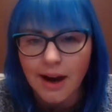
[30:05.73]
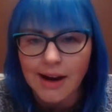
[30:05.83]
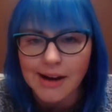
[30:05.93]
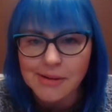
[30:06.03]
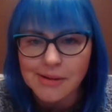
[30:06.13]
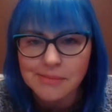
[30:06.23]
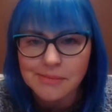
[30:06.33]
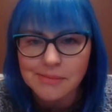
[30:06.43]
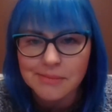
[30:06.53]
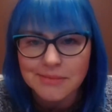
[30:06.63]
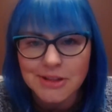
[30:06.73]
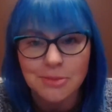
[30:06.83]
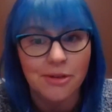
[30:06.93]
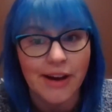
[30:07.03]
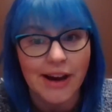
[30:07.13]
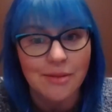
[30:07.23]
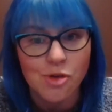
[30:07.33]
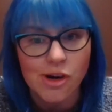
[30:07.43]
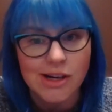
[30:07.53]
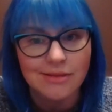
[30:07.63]
um, to
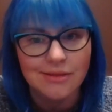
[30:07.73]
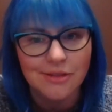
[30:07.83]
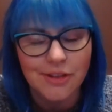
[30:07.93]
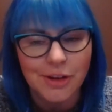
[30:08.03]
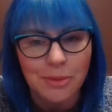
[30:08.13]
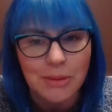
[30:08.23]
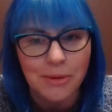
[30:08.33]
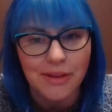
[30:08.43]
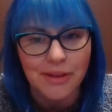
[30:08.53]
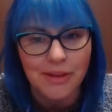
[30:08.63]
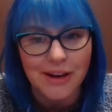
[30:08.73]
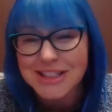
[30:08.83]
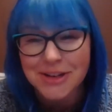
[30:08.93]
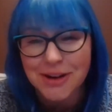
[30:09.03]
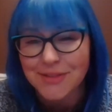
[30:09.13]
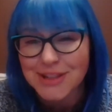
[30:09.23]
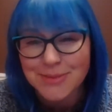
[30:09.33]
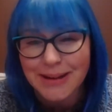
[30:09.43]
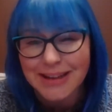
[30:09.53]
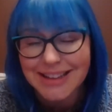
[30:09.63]
provide more for their people there because they don't have
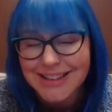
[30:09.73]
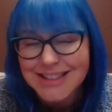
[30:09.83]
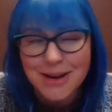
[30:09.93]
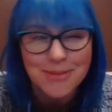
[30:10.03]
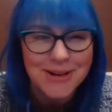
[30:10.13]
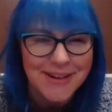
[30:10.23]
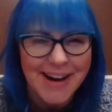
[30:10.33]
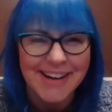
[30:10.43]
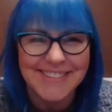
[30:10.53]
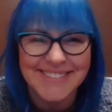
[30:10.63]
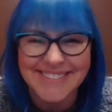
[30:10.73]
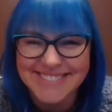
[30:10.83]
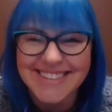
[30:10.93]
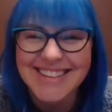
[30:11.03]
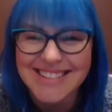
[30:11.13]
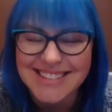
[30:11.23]
to spend it in the summer. I don't know.